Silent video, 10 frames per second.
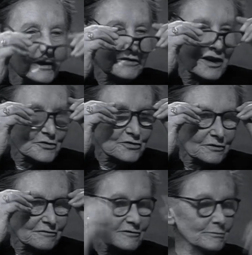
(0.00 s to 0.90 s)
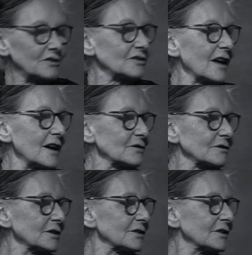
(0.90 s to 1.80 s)
a quotation from Mr.
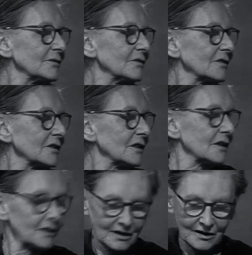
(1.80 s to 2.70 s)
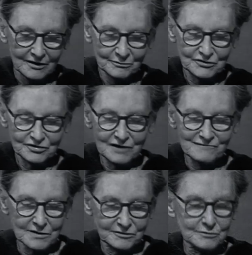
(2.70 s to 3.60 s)
Asquith? Please which
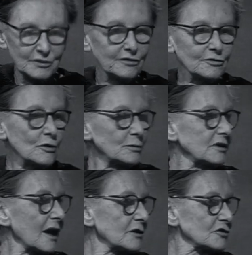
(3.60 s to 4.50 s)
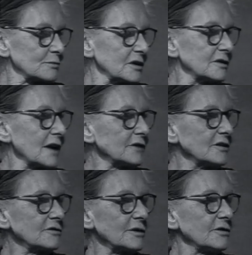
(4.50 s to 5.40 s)
he wrote to Mrs. Corbett Ashby in
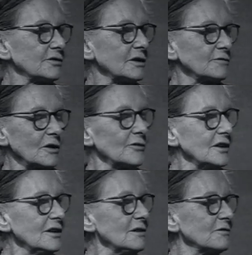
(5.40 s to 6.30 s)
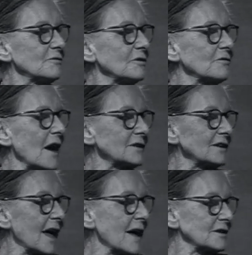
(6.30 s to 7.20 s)
1927 on the eve of the
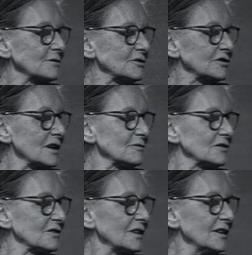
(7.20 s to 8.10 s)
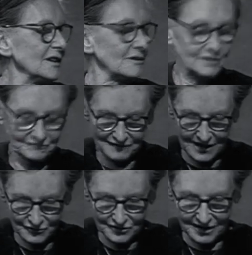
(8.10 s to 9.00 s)
final act, which gave us equal
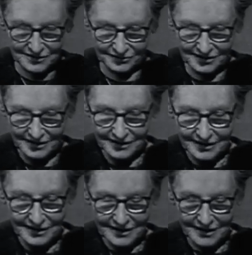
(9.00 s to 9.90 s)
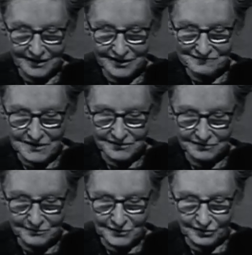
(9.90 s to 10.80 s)
franchise. Uh, he
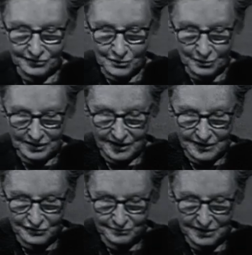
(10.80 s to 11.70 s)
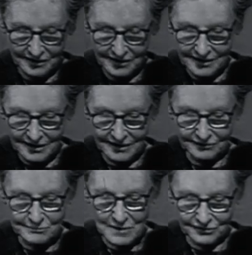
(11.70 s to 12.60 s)
wrote it to Mrs. Corbett Ashby
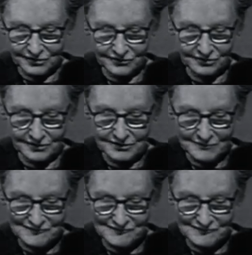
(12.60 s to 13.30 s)
as a message to